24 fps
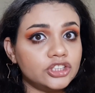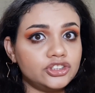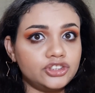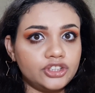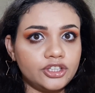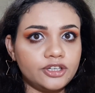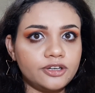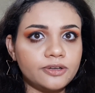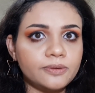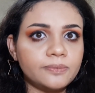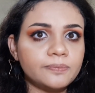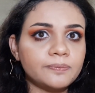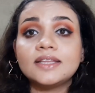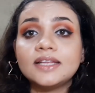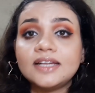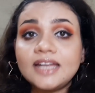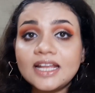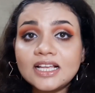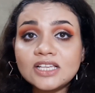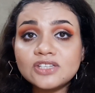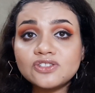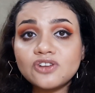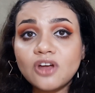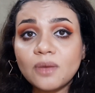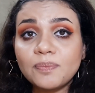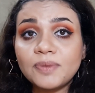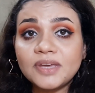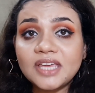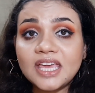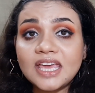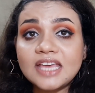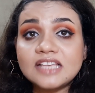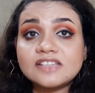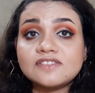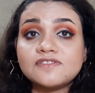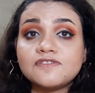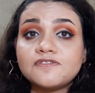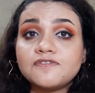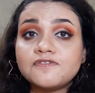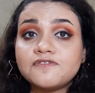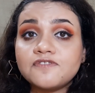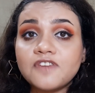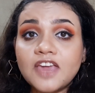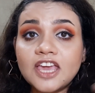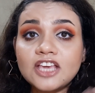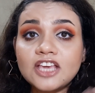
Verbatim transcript: judge it then the next topic is